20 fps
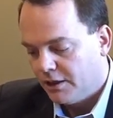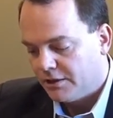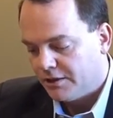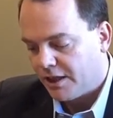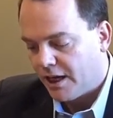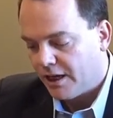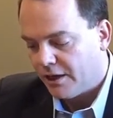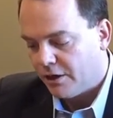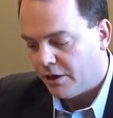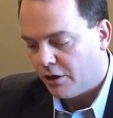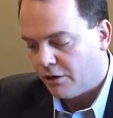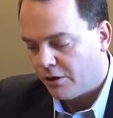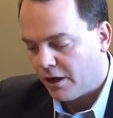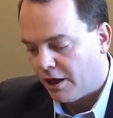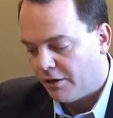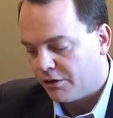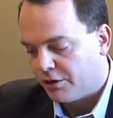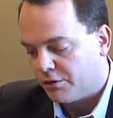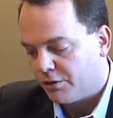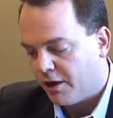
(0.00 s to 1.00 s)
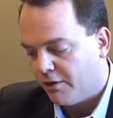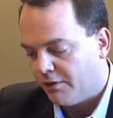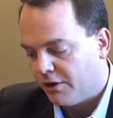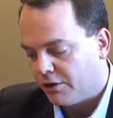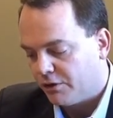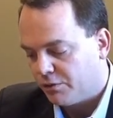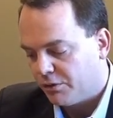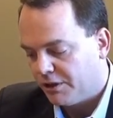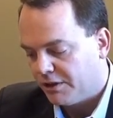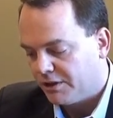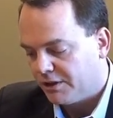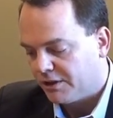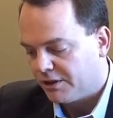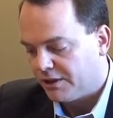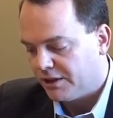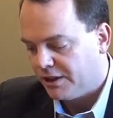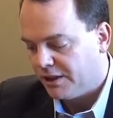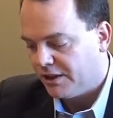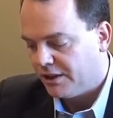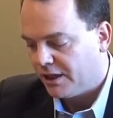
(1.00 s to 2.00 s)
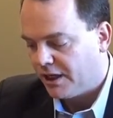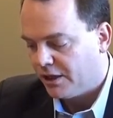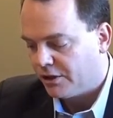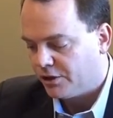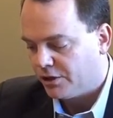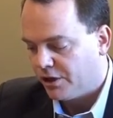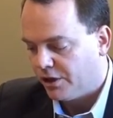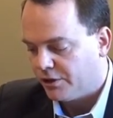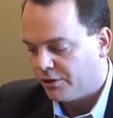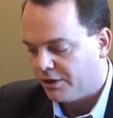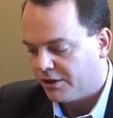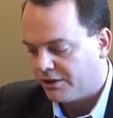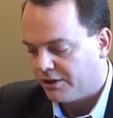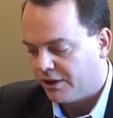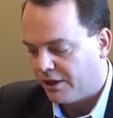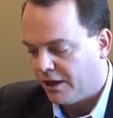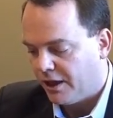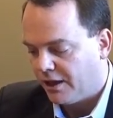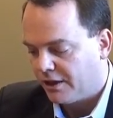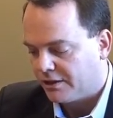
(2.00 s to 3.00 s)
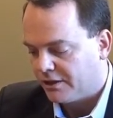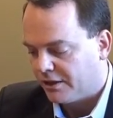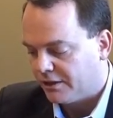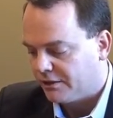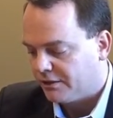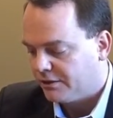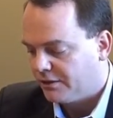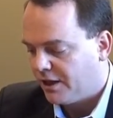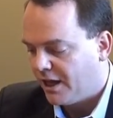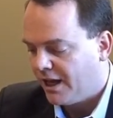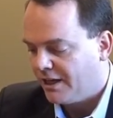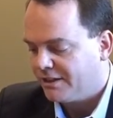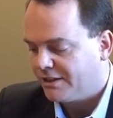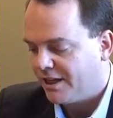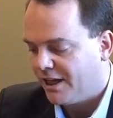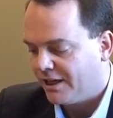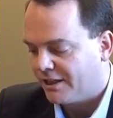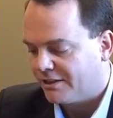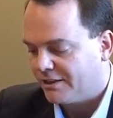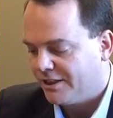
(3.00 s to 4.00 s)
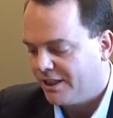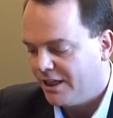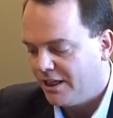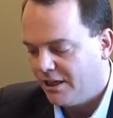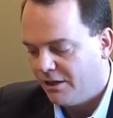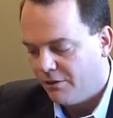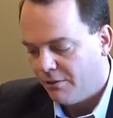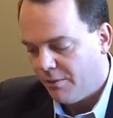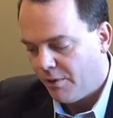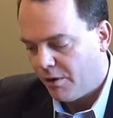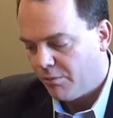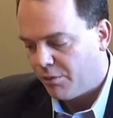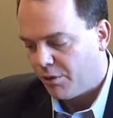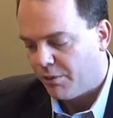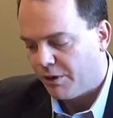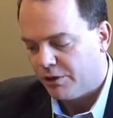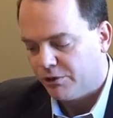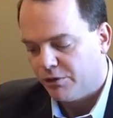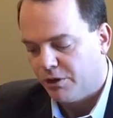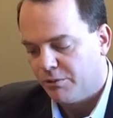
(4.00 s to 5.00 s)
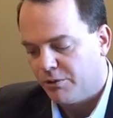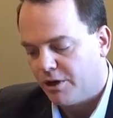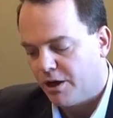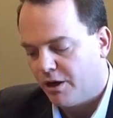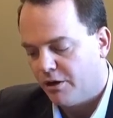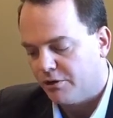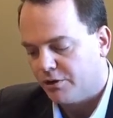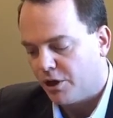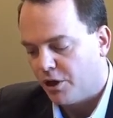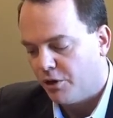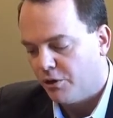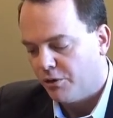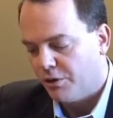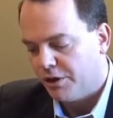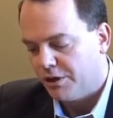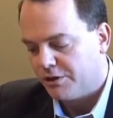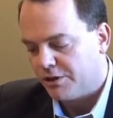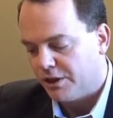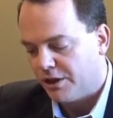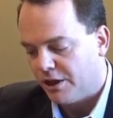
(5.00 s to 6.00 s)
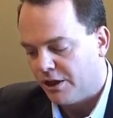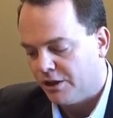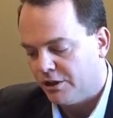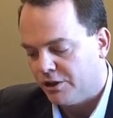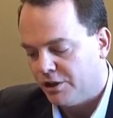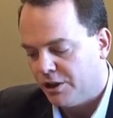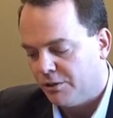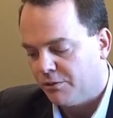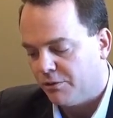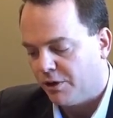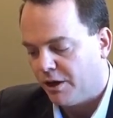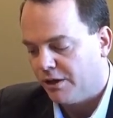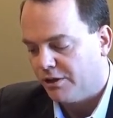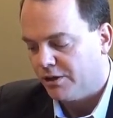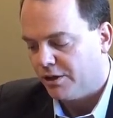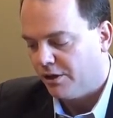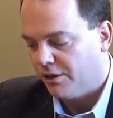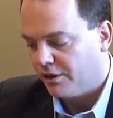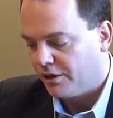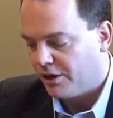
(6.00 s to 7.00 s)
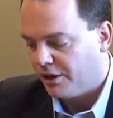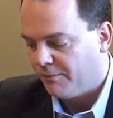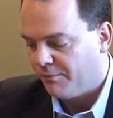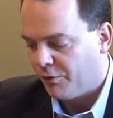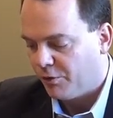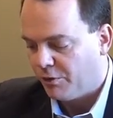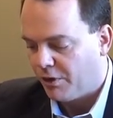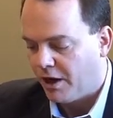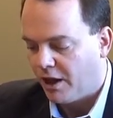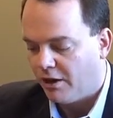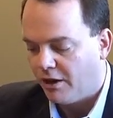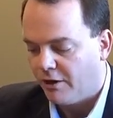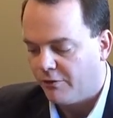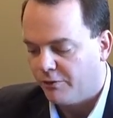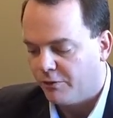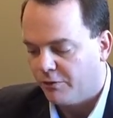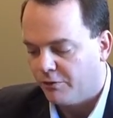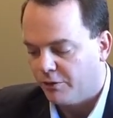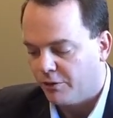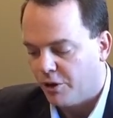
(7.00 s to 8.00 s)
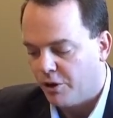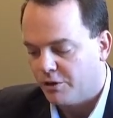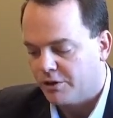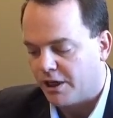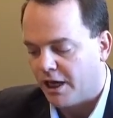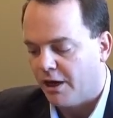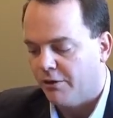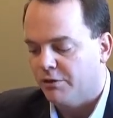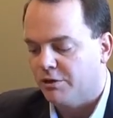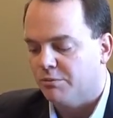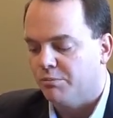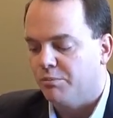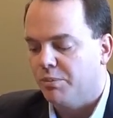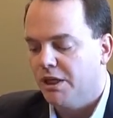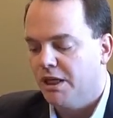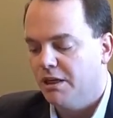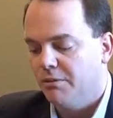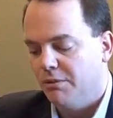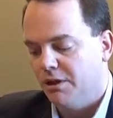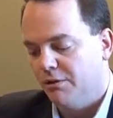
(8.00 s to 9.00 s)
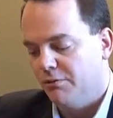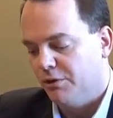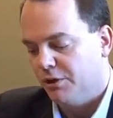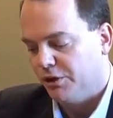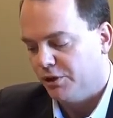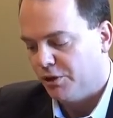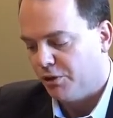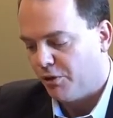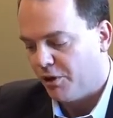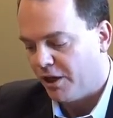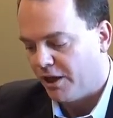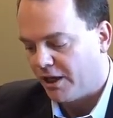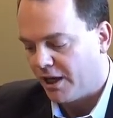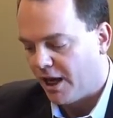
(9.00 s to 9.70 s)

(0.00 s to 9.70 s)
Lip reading: Side note, I was driving a 2016 Dodge Charger SXT, but my dream car is always a Jeep Grand Cherokee. When I left River Oaks, I was beaming with joy